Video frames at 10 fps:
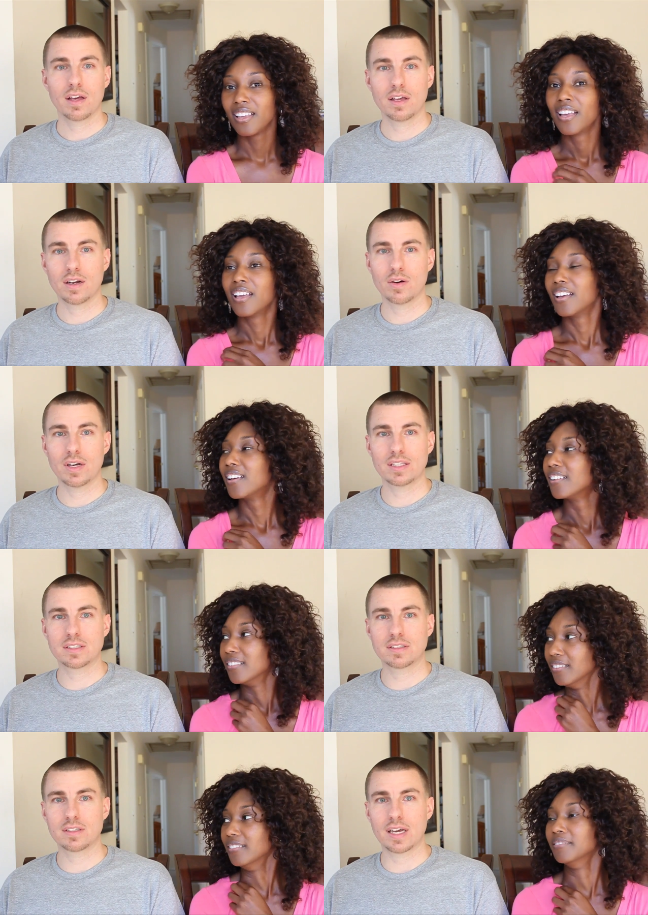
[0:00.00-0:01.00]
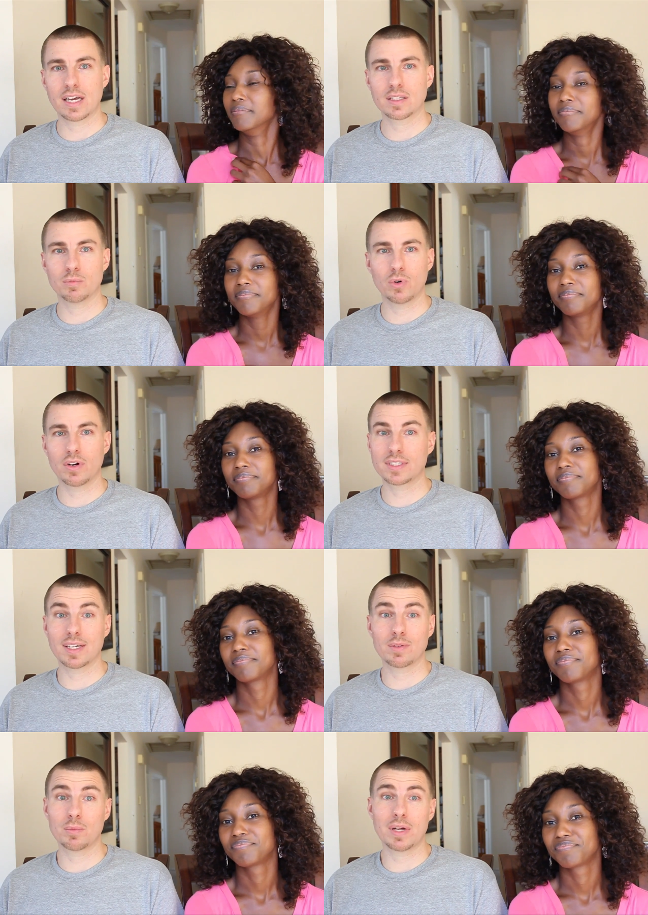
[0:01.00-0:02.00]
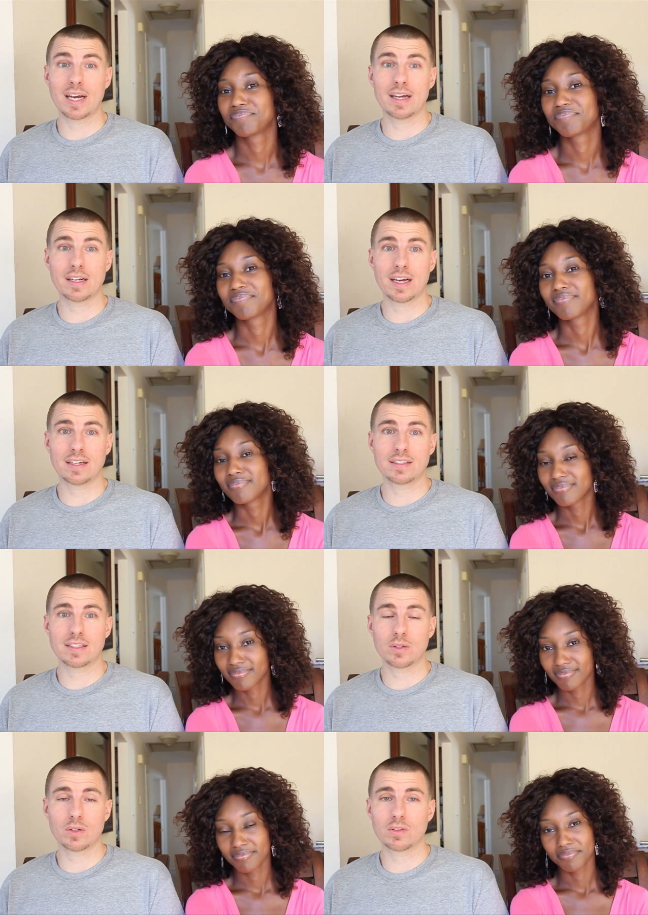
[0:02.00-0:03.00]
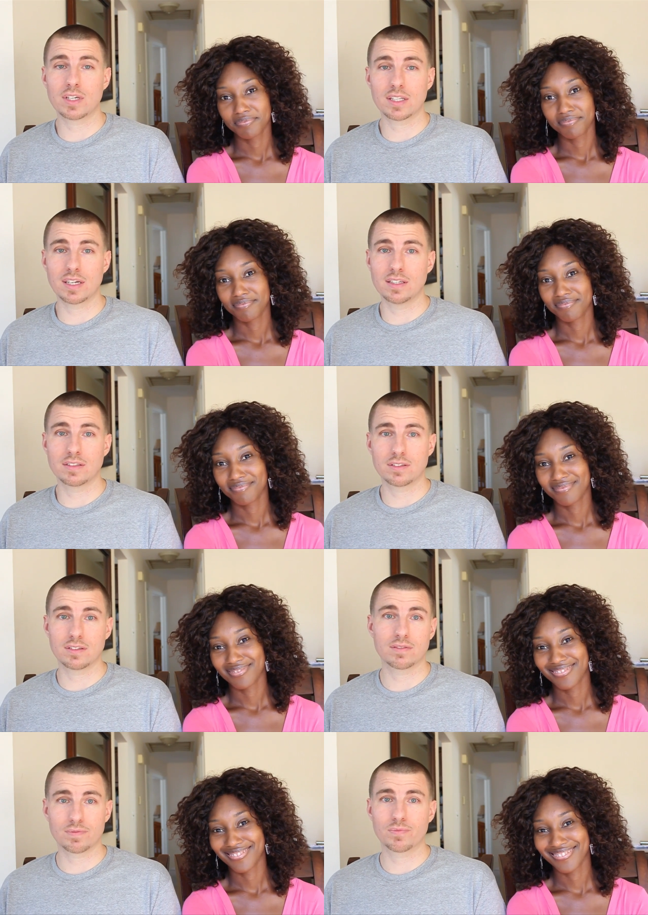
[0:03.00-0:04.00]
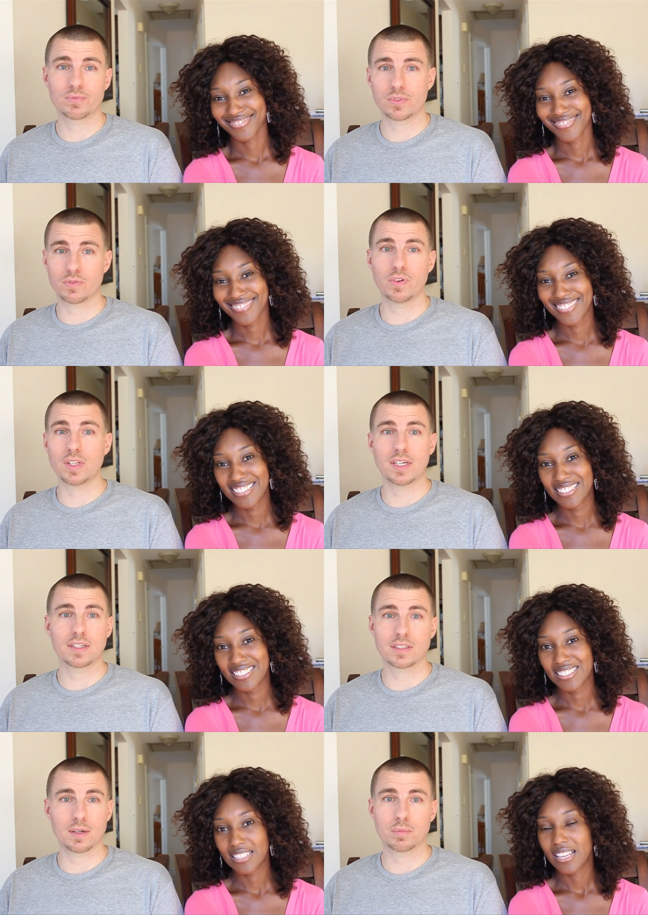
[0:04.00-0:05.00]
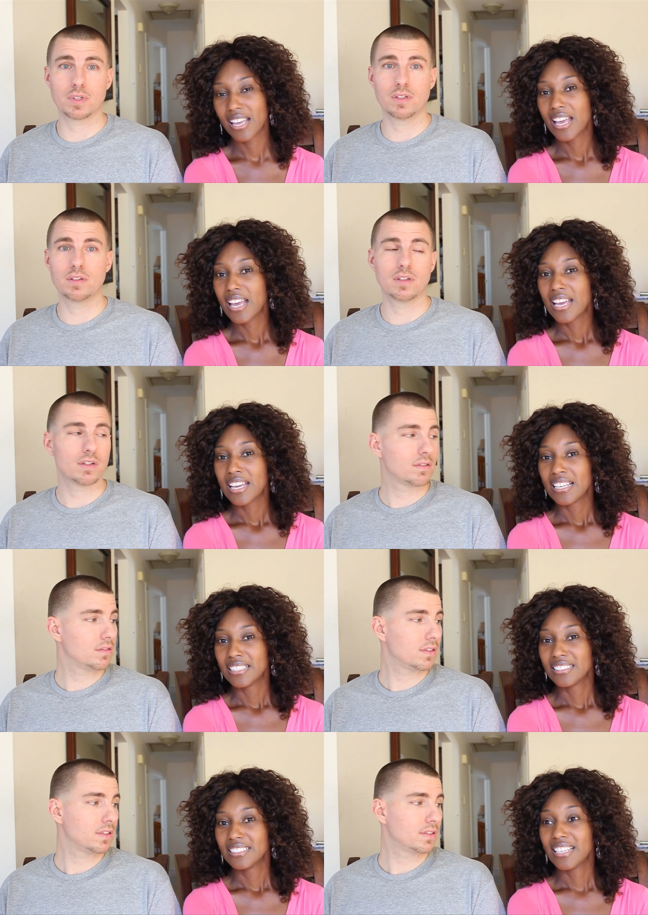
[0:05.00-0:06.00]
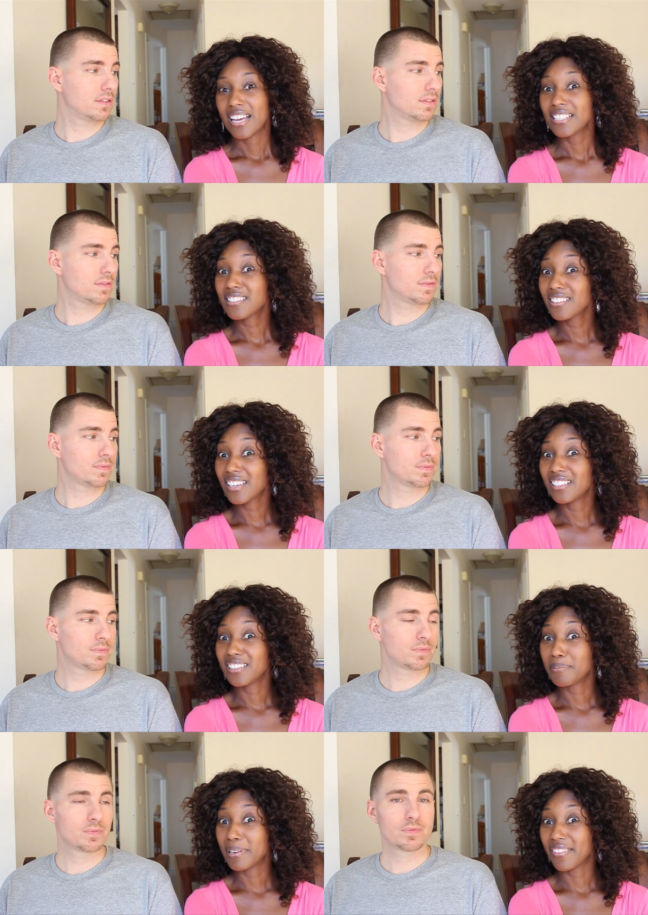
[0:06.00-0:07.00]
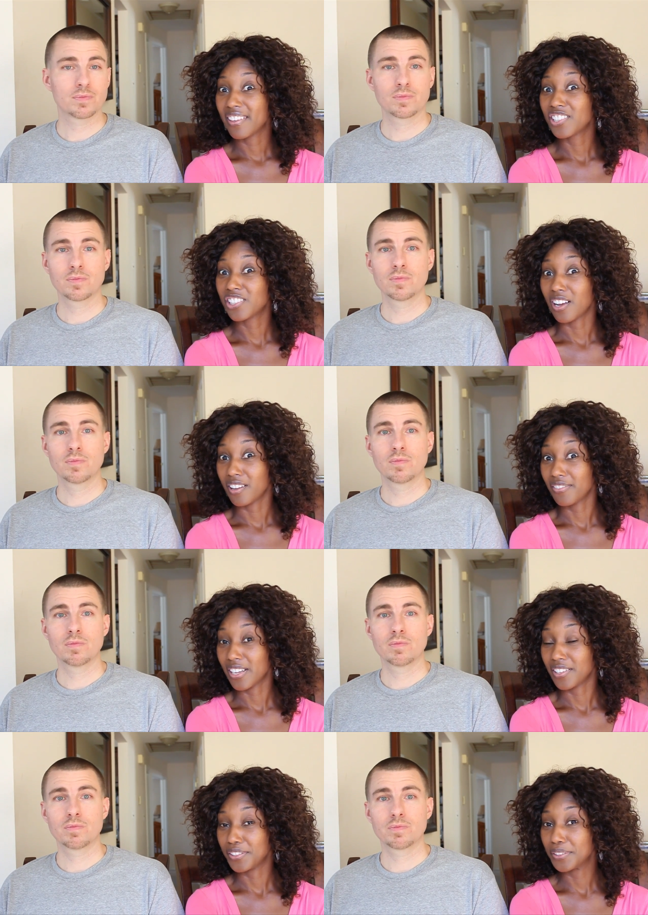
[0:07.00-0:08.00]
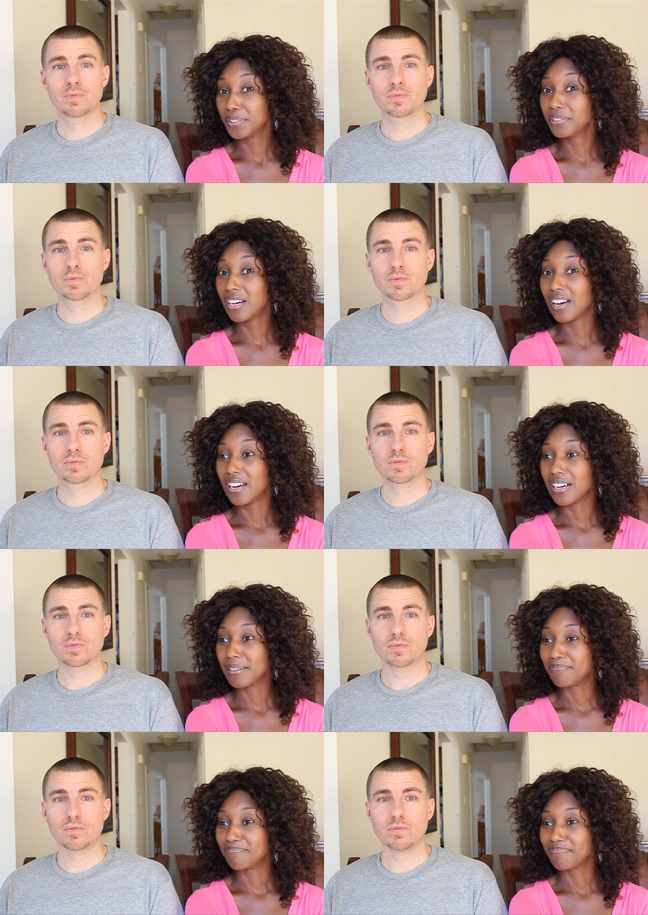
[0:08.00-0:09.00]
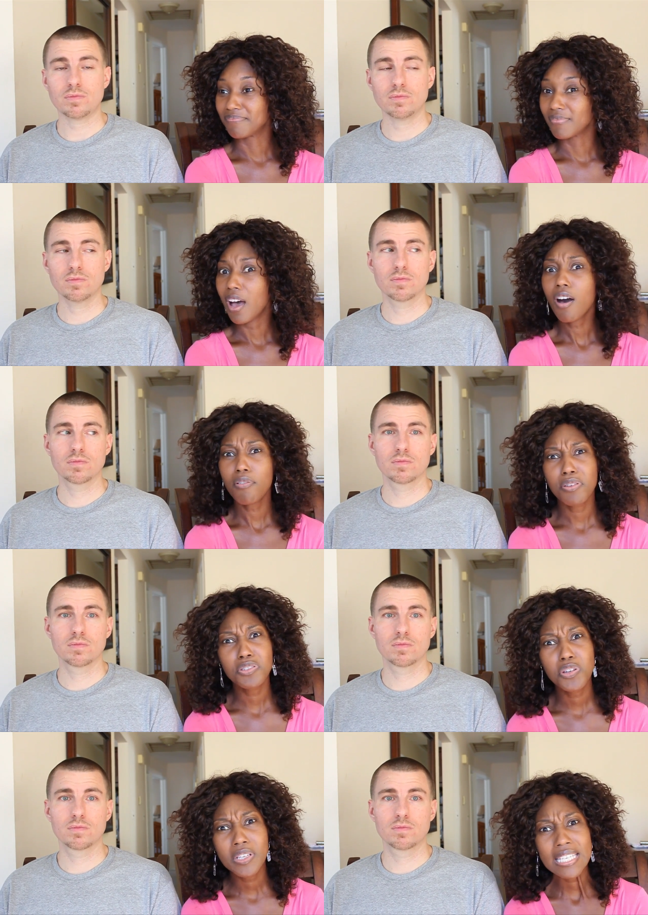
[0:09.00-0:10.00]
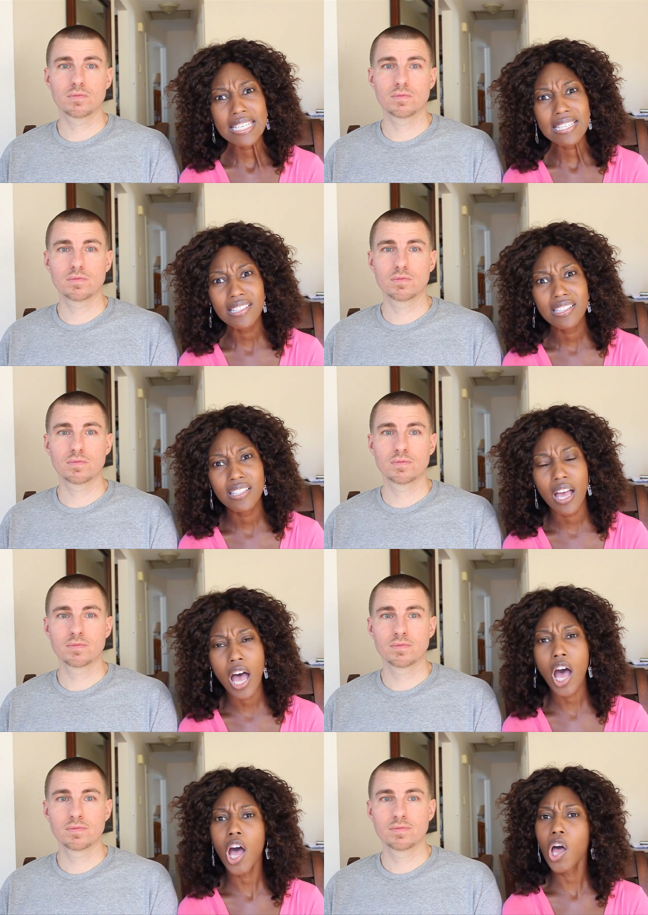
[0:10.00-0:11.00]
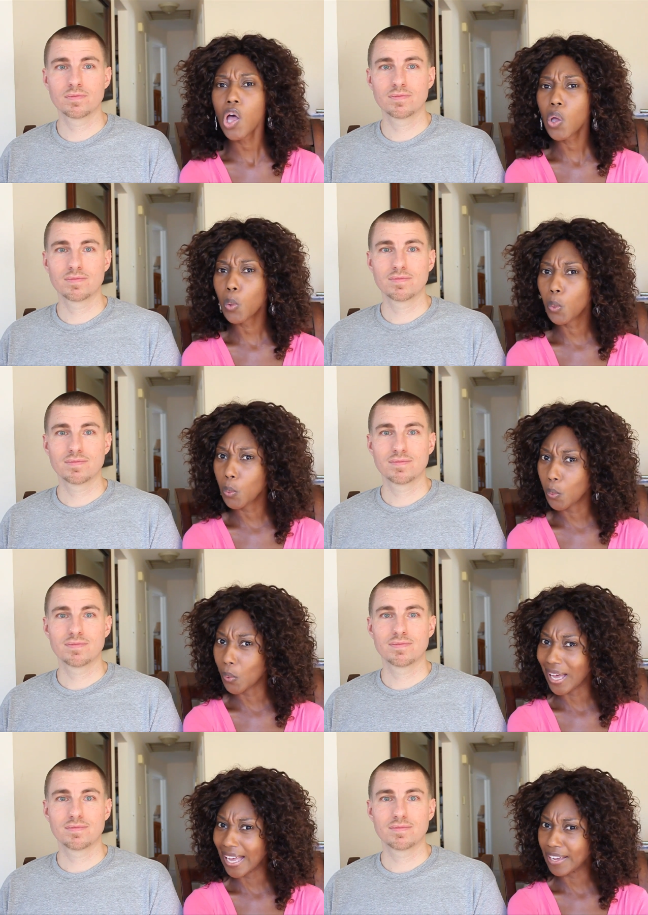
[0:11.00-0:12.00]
Speaker 1: you know, it's I guess more accepted. But I still don't think that it's fully accepted. You know.
Speaker 2: Yeah, I still get a little bit of the shock value. Oh, those are your kids? Oh,